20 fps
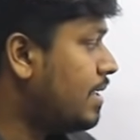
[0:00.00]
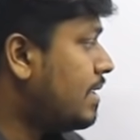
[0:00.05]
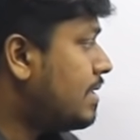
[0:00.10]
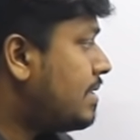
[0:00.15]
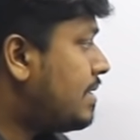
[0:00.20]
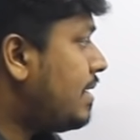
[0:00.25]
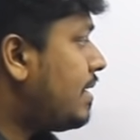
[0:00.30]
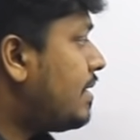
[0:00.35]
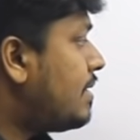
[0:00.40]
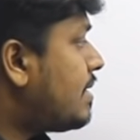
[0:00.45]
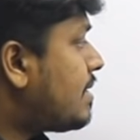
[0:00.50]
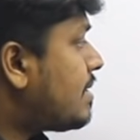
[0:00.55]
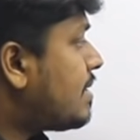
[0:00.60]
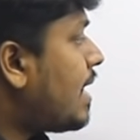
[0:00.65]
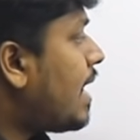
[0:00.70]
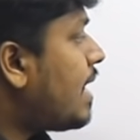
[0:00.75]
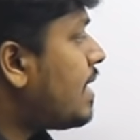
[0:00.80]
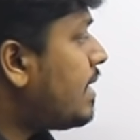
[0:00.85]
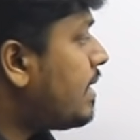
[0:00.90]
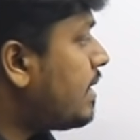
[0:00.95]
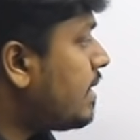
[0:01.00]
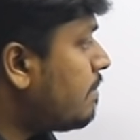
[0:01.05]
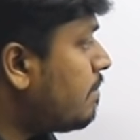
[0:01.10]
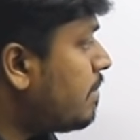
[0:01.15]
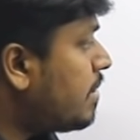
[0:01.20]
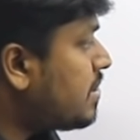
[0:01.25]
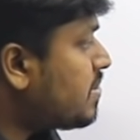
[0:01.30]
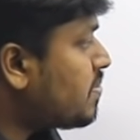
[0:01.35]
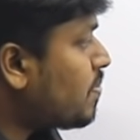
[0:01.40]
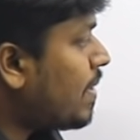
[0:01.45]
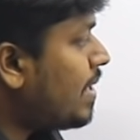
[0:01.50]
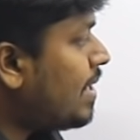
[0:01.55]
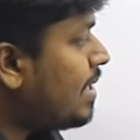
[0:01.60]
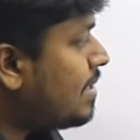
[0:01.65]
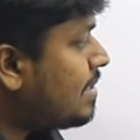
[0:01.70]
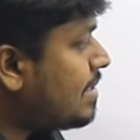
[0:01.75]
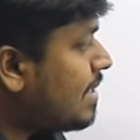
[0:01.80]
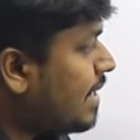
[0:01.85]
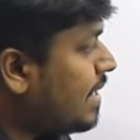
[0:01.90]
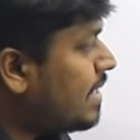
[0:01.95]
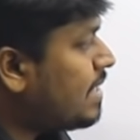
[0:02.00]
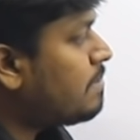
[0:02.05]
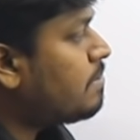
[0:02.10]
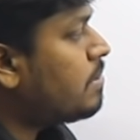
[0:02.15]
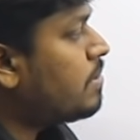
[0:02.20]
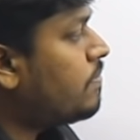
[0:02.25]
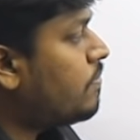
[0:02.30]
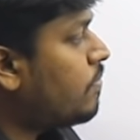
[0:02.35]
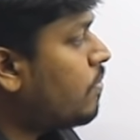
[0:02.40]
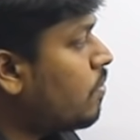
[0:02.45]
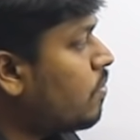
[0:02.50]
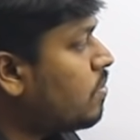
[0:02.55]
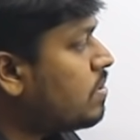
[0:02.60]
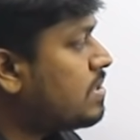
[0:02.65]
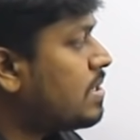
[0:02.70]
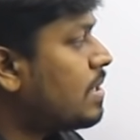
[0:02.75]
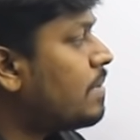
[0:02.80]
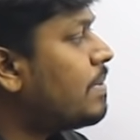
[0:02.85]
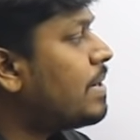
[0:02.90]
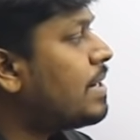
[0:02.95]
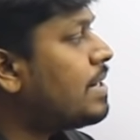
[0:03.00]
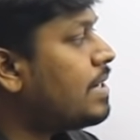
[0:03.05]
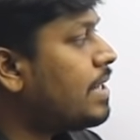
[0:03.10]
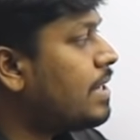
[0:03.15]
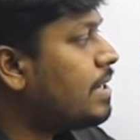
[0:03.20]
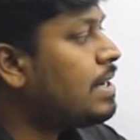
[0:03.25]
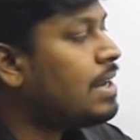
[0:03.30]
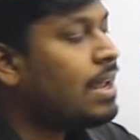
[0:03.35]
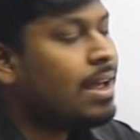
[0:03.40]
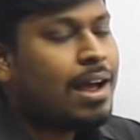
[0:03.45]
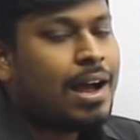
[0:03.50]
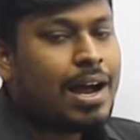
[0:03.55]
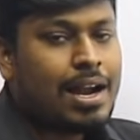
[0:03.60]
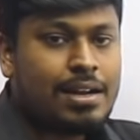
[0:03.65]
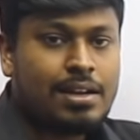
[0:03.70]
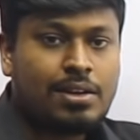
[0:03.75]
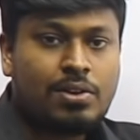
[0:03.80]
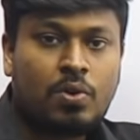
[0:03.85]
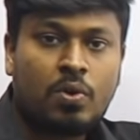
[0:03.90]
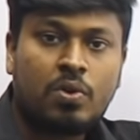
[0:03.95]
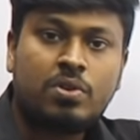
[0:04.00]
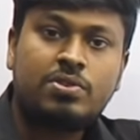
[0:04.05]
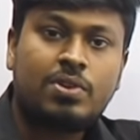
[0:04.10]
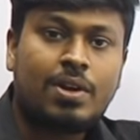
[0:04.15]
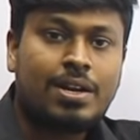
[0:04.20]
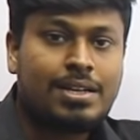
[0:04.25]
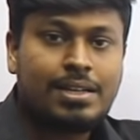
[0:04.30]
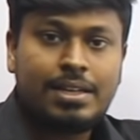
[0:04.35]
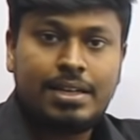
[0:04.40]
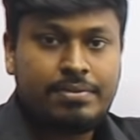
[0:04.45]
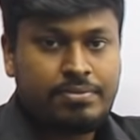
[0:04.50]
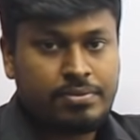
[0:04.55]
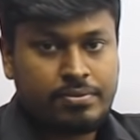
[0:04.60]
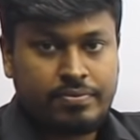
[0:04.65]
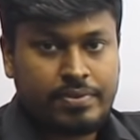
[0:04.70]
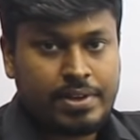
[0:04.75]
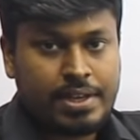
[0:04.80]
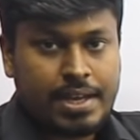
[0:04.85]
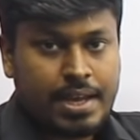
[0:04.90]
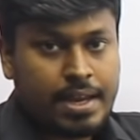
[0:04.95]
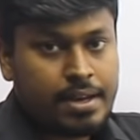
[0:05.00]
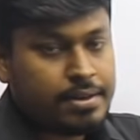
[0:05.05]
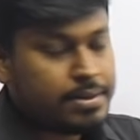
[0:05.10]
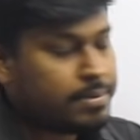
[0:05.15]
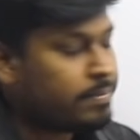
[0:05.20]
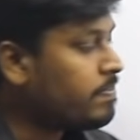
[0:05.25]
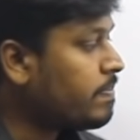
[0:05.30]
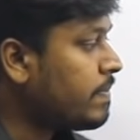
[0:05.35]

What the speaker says: See here the starting number is 1 and the second number 4, 7, 10 and it goes on till 58.